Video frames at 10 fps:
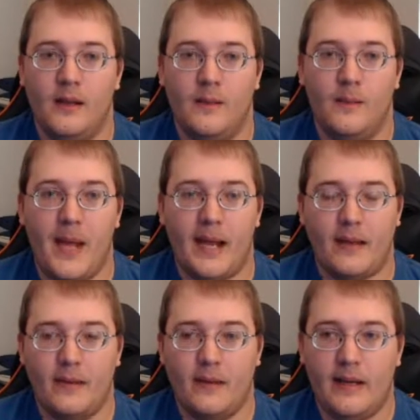
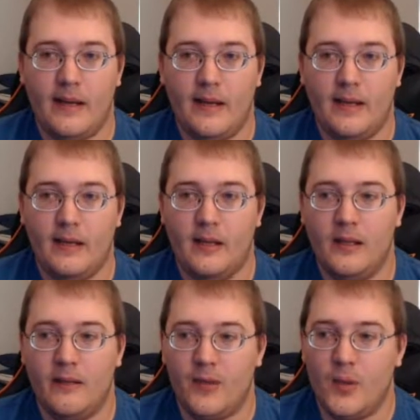back in the day,
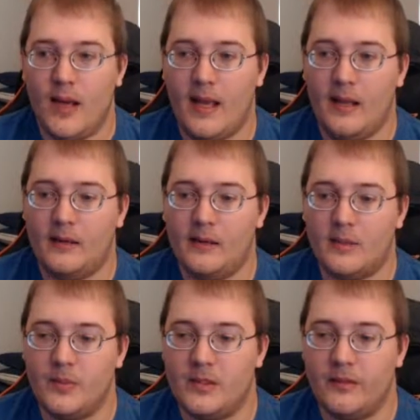if you had a
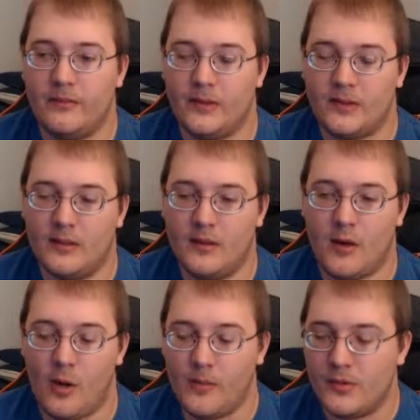specific
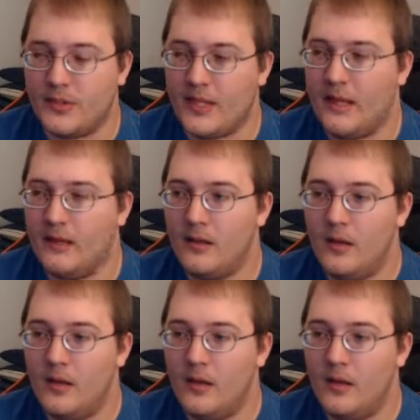armor set